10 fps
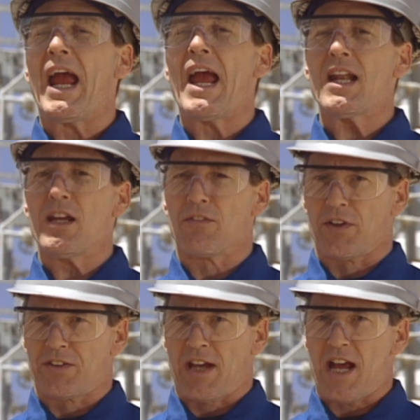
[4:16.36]
any of
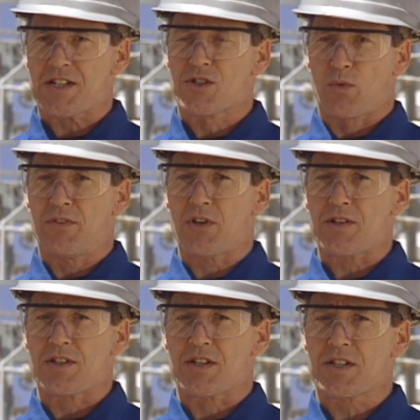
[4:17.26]
the tasks we
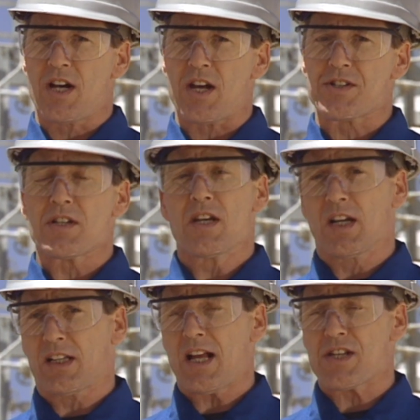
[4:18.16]
just discussed in a
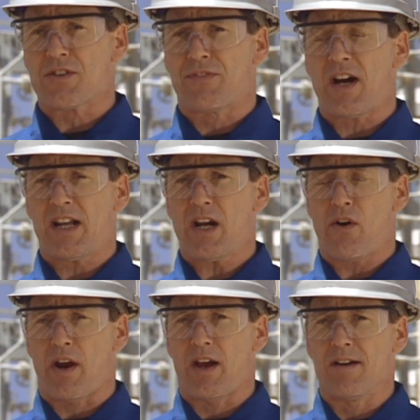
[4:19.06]
classified
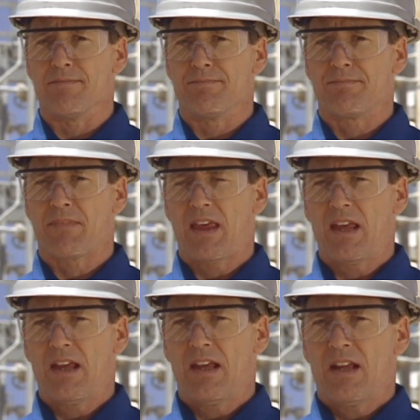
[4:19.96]
area.
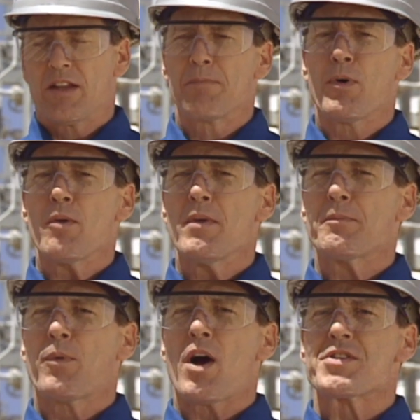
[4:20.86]
The permit
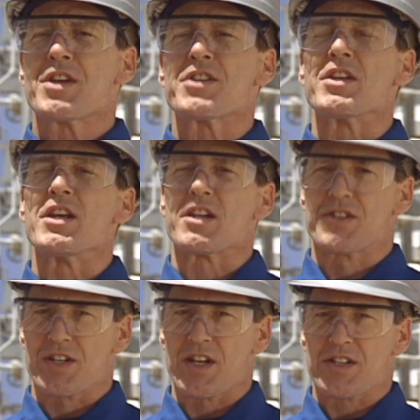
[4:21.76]
process
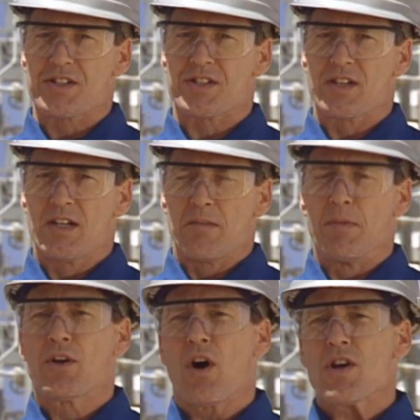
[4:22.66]
exists
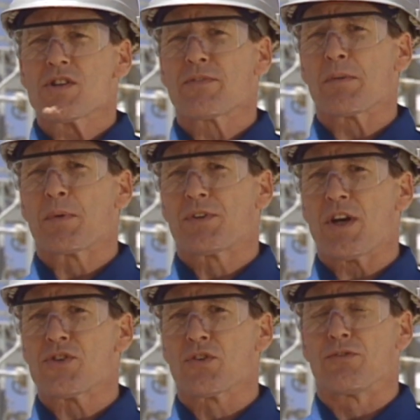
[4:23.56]
because of the
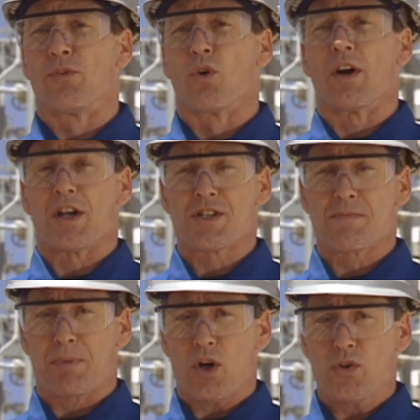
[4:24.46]
potential for
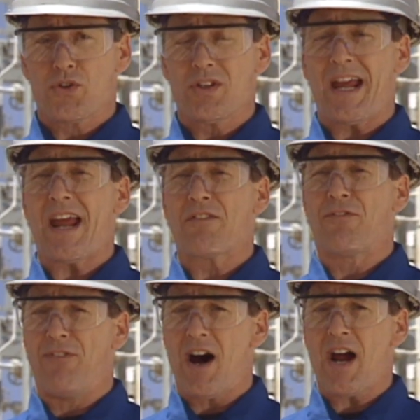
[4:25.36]
explosion and
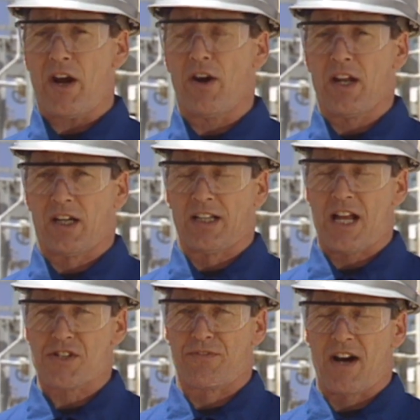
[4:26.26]
fire in a
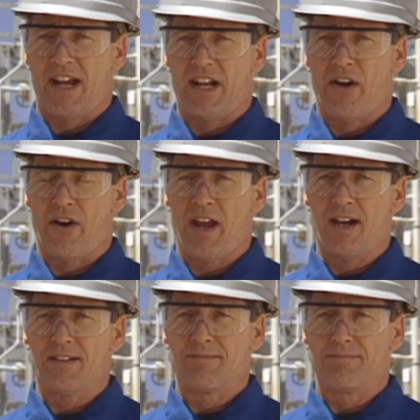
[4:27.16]
classified area.